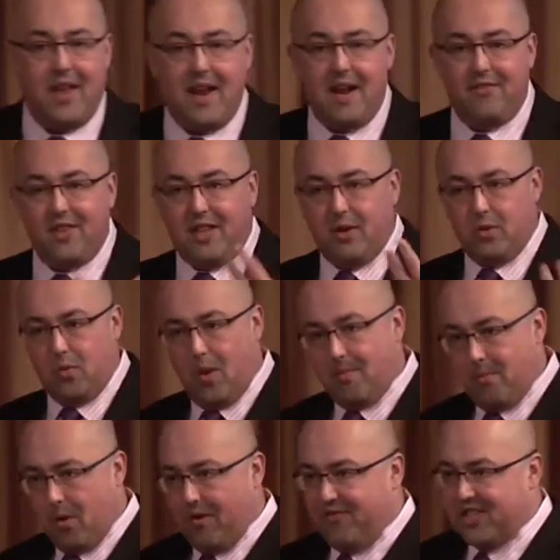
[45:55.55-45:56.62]
that everything would
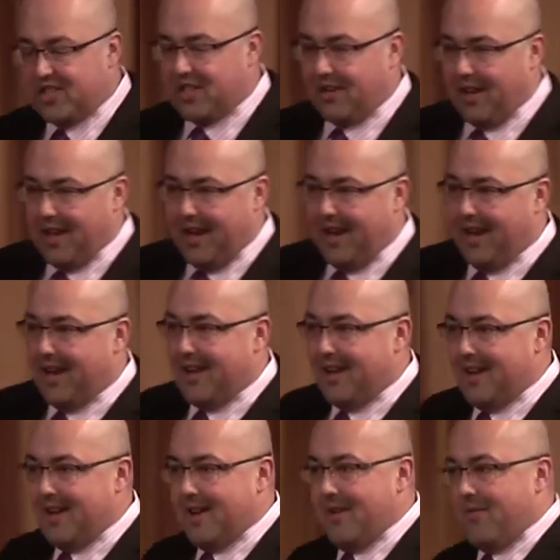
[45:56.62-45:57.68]
run more efficiently,
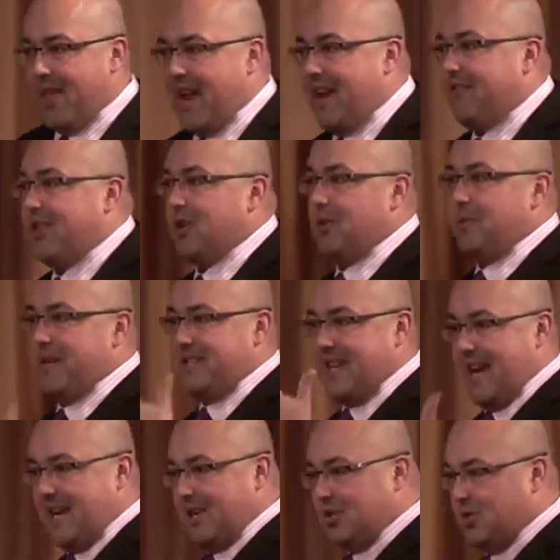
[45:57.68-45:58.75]
that everything would be
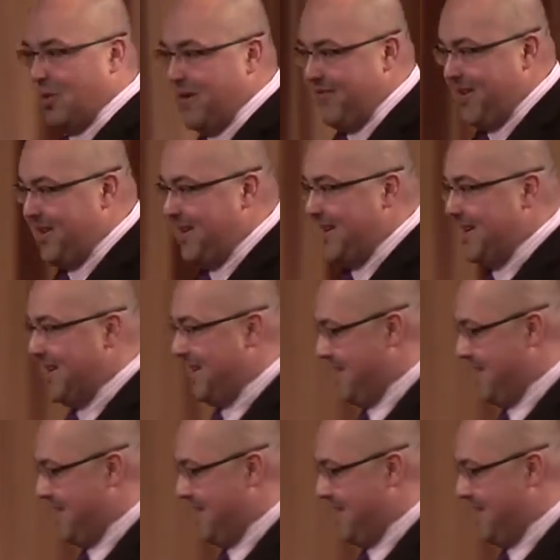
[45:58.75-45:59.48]
data-driven.